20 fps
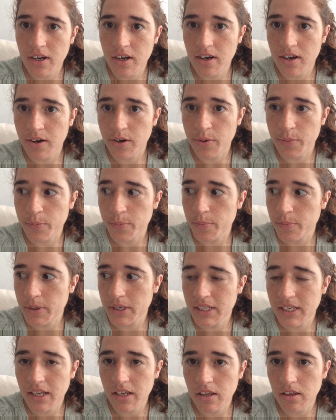
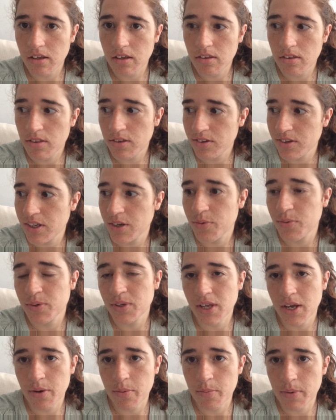but I thought I would
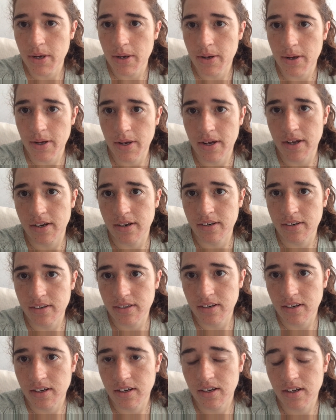come
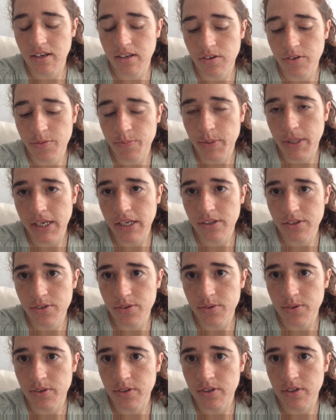and update
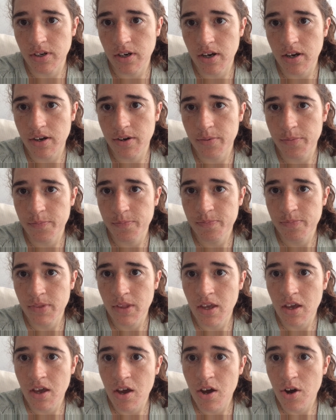you
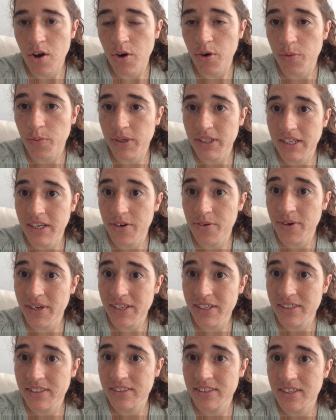on what I
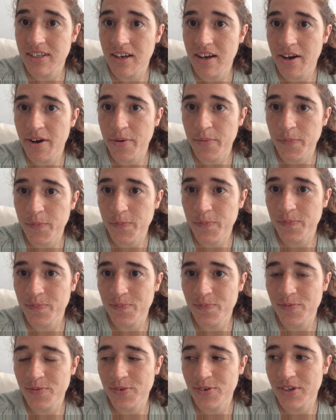read
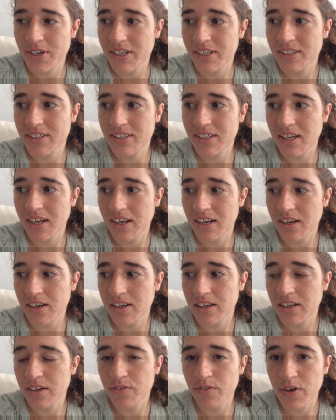for it,
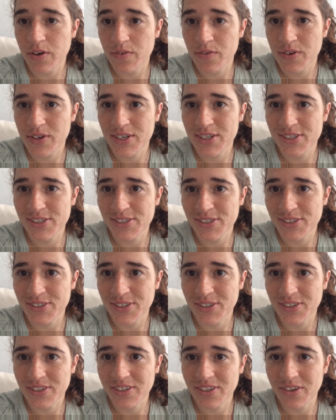and if I finished or
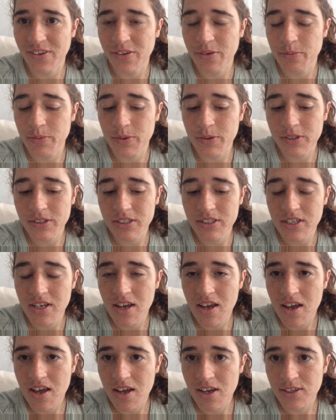not all the books.
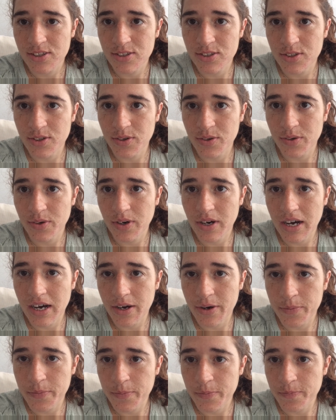So
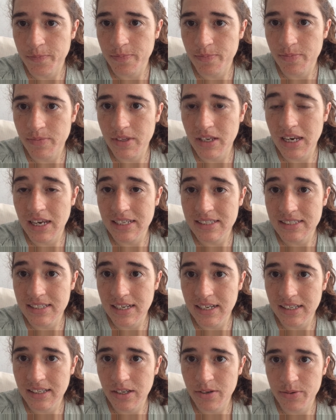last
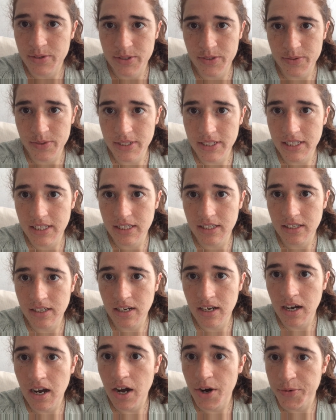night I was reading
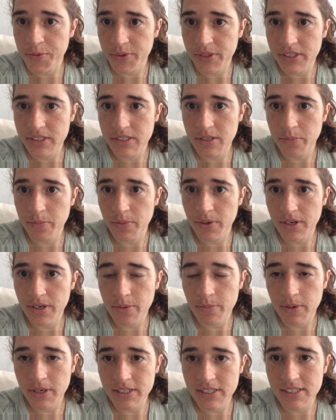How We Disappear
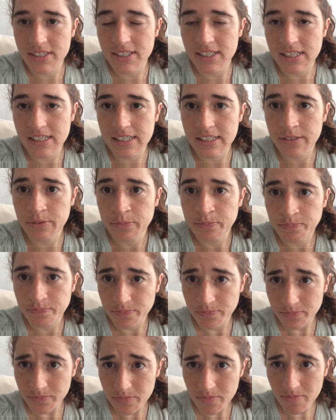by Jing-JIng Lee,
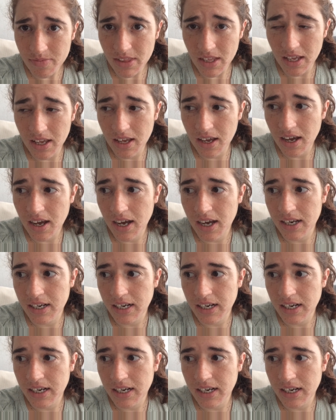and